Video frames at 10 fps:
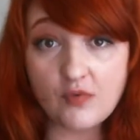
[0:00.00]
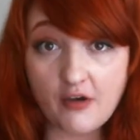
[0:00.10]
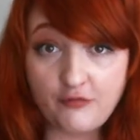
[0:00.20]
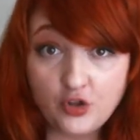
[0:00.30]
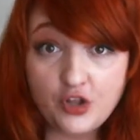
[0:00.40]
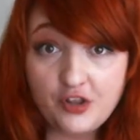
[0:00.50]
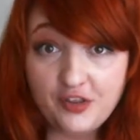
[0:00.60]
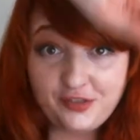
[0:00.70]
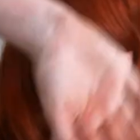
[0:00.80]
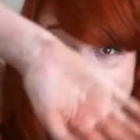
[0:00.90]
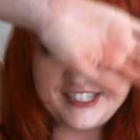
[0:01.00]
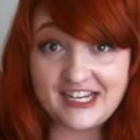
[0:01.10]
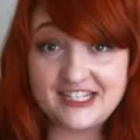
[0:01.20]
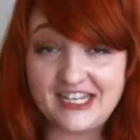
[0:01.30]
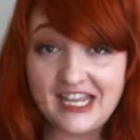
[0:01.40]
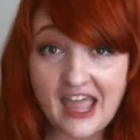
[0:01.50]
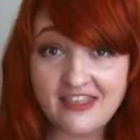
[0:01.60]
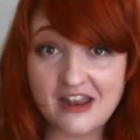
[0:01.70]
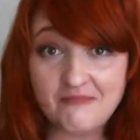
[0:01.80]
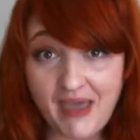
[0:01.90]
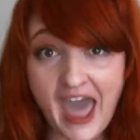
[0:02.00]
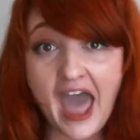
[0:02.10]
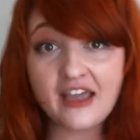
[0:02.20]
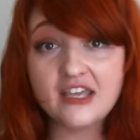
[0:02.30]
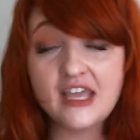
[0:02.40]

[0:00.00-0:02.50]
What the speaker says: a full 360 and then back,